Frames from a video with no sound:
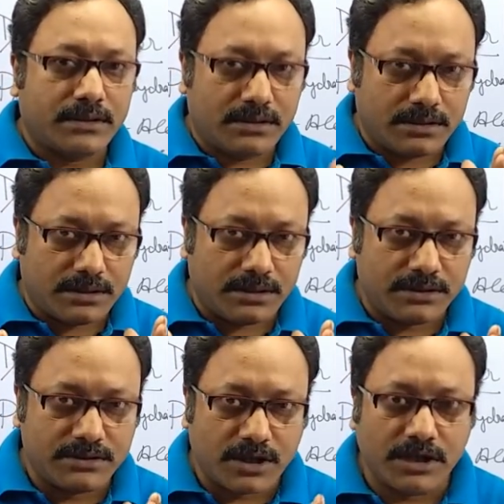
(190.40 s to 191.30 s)

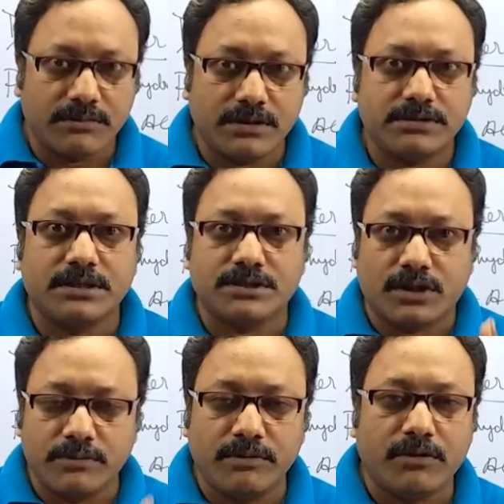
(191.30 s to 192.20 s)
the
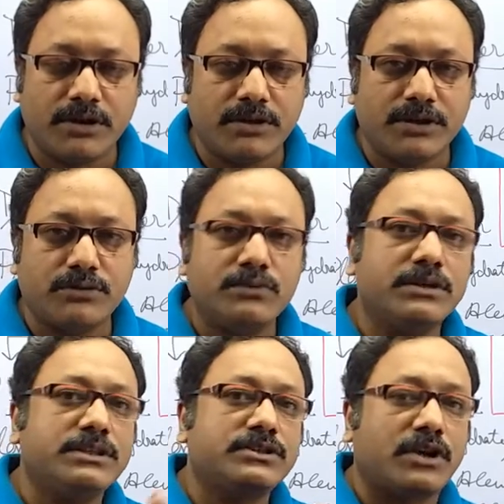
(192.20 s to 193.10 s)
soluble molecule into
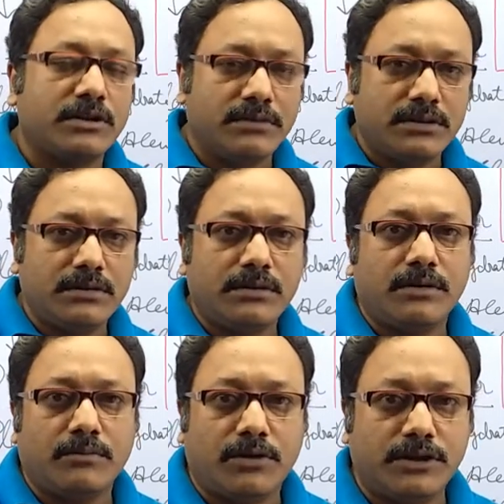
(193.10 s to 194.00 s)
insoluble
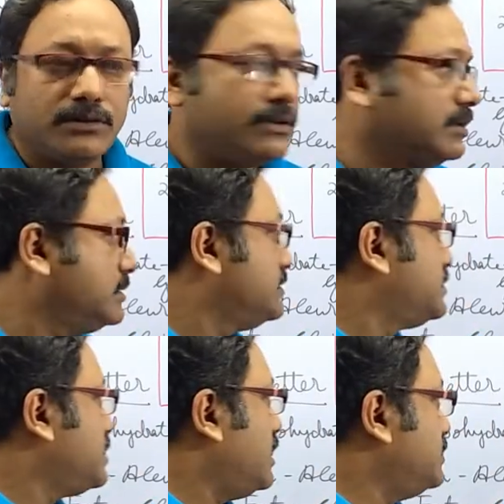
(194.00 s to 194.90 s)
molecule
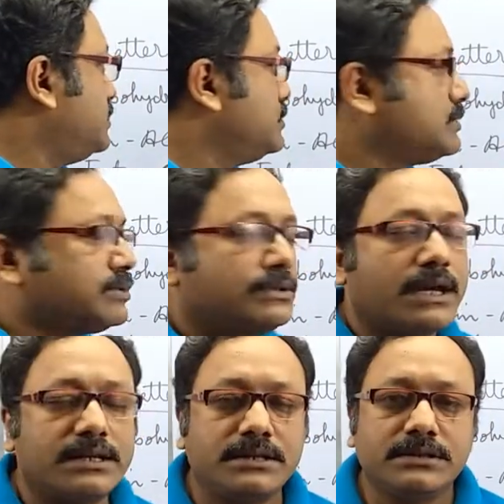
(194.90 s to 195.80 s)
starch, so
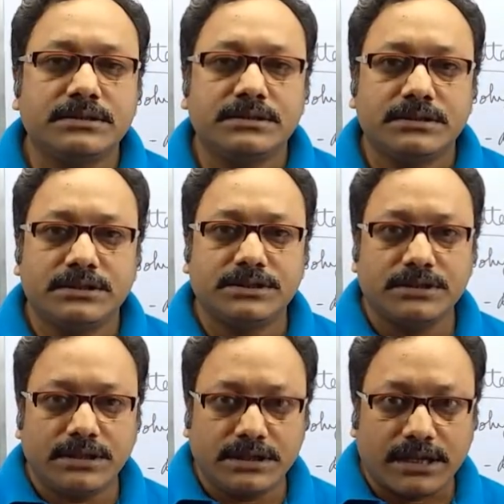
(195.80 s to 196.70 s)
that
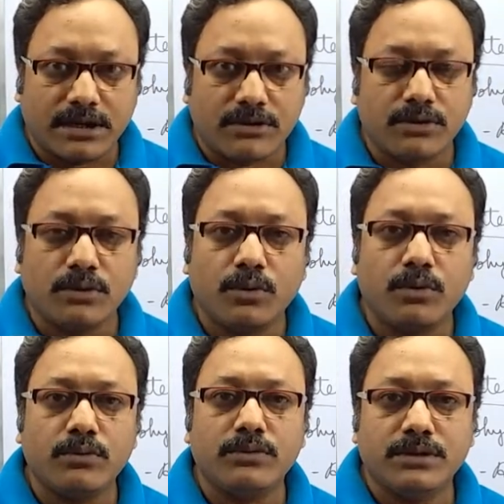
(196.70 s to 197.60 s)
it cannot
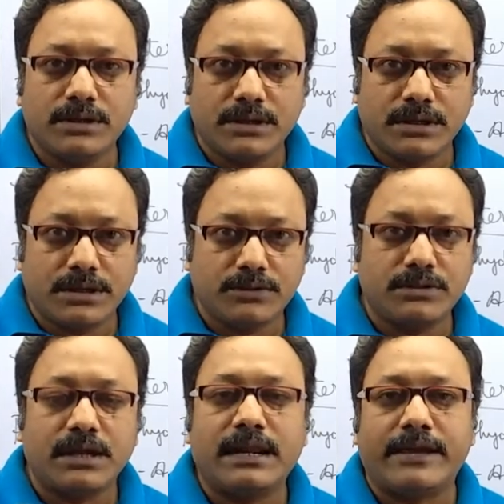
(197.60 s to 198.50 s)
go into
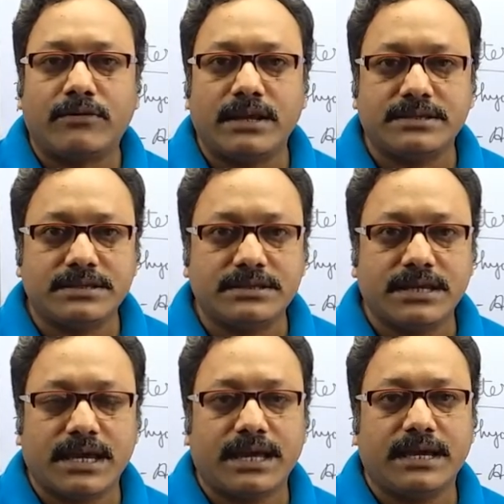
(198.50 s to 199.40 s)
the glycolysis
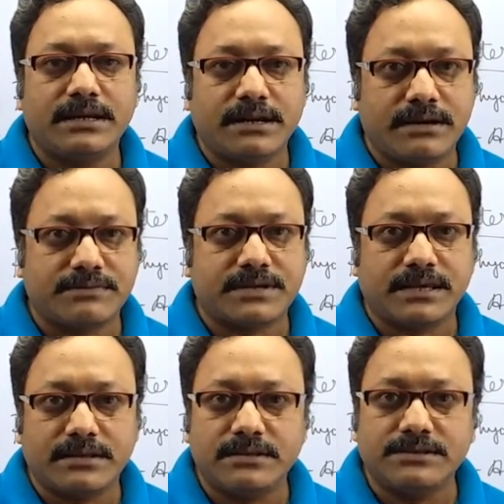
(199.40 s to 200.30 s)
and Krebs
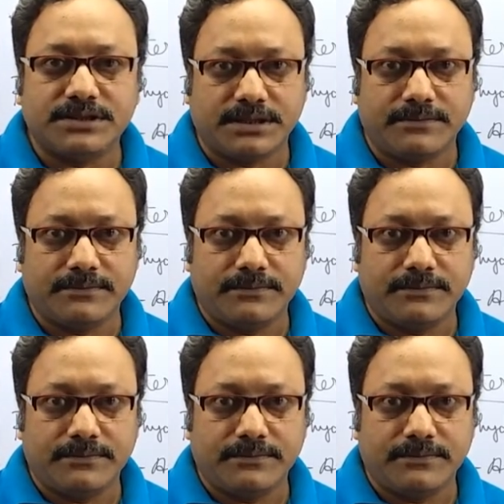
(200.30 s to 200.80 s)
cycle chain